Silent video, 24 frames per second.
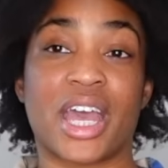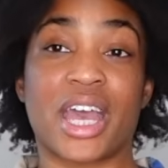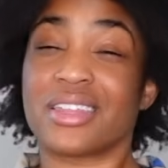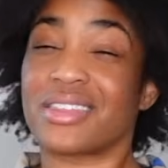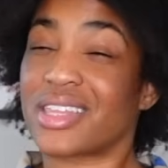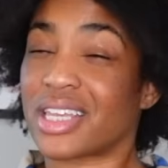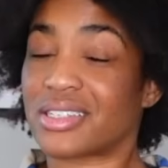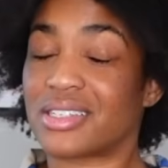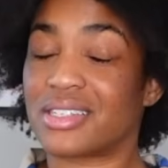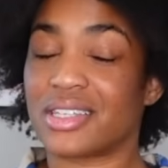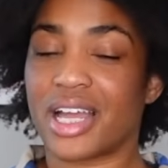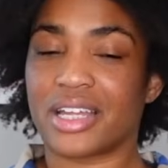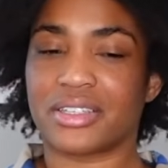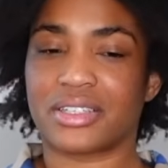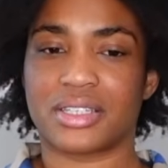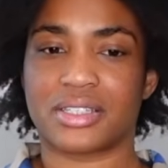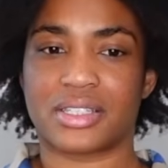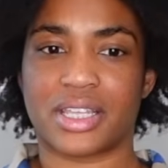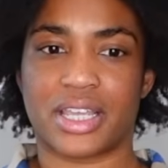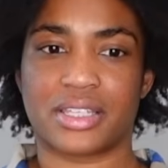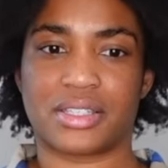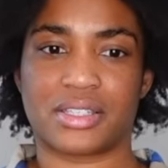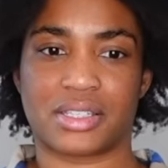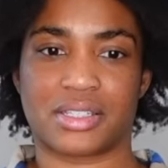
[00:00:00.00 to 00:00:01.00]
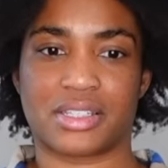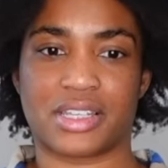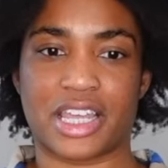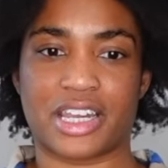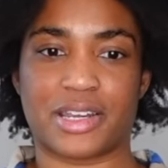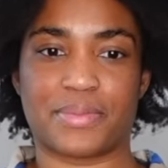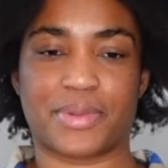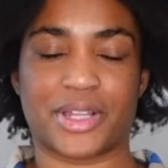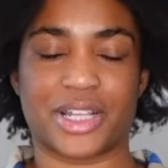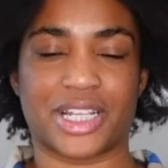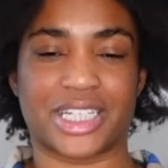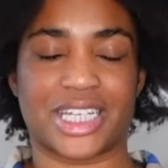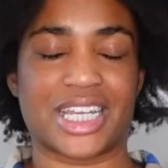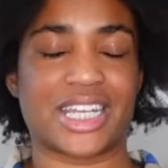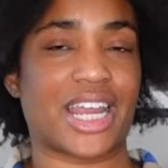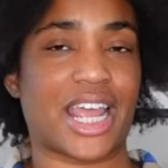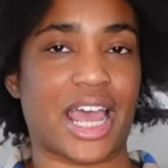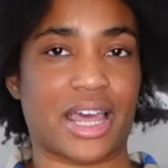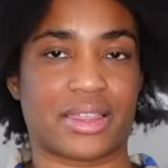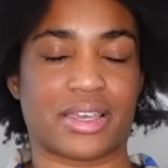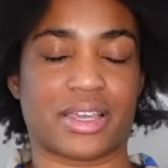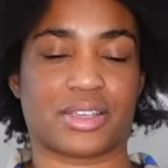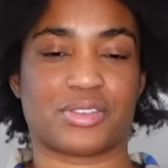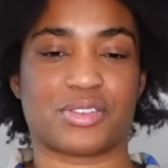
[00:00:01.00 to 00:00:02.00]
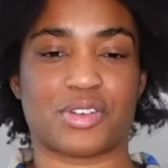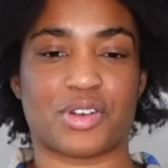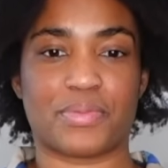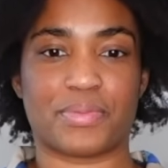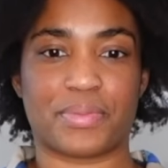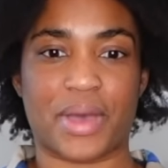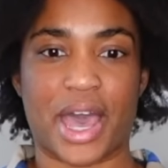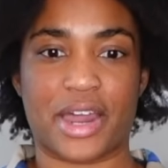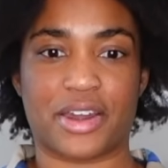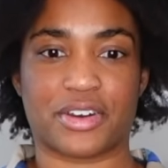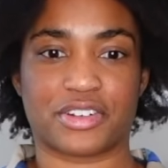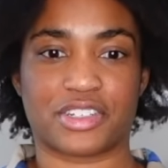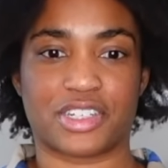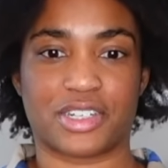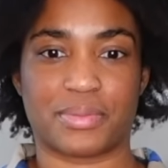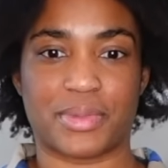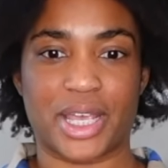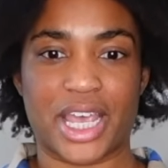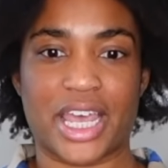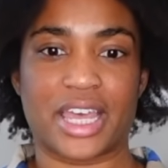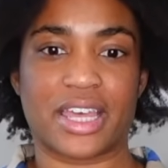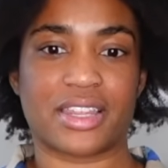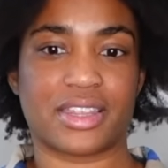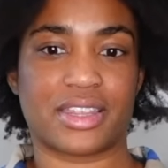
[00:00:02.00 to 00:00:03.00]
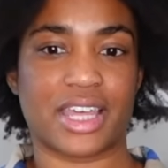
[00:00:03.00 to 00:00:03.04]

That's not to say sustainability and ethics don't matter to me.